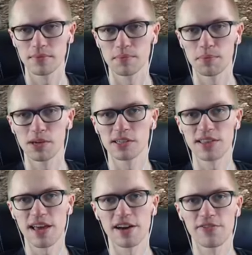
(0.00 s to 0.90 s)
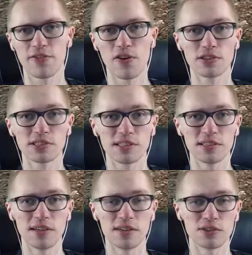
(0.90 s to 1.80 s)
because they are forced
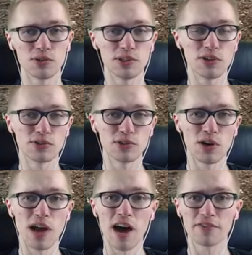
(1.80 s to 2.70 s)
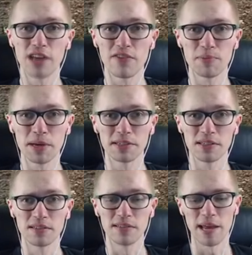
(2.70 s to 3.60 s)
to return to town after every
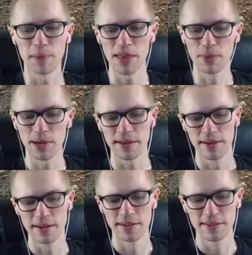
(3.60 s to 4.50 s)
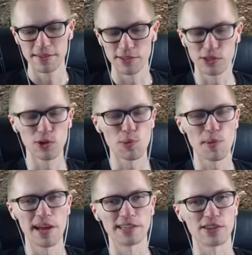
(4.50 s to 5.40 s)
battle. And by the way, solo
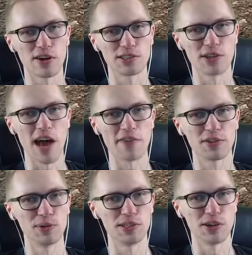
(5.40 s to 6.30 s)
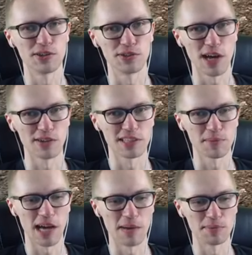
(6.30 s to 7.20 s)
players also have to return to town
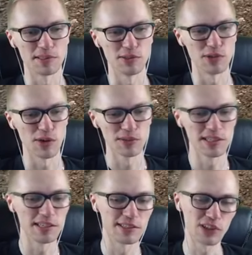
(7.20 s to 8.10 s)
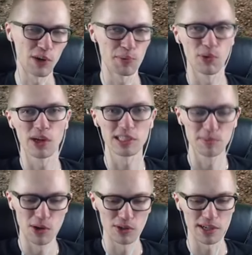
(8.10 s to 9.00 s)
sometimes. You don't hit story progression
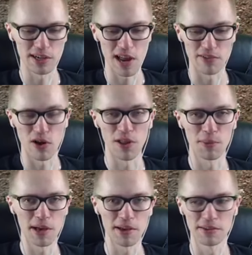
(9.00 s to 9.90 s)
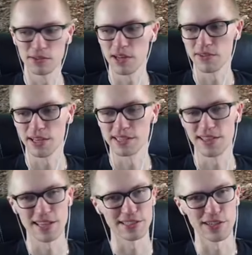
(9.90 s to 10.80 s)
mode and level all the way to level 90,
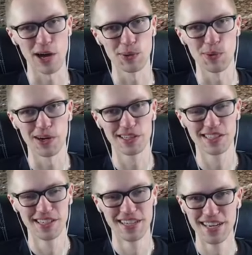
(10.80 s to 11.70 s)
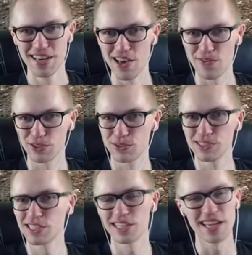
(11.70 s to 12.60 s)
that's not how it works. If you're
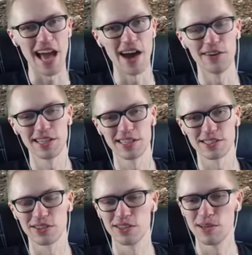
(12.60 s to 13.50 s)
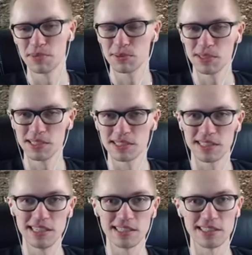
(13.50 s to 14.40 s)
transitioning areas or in between
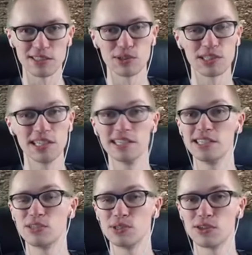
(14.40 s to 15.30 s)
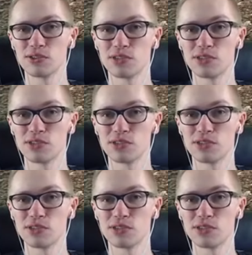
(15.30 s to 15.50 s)
seasons, you still need to return to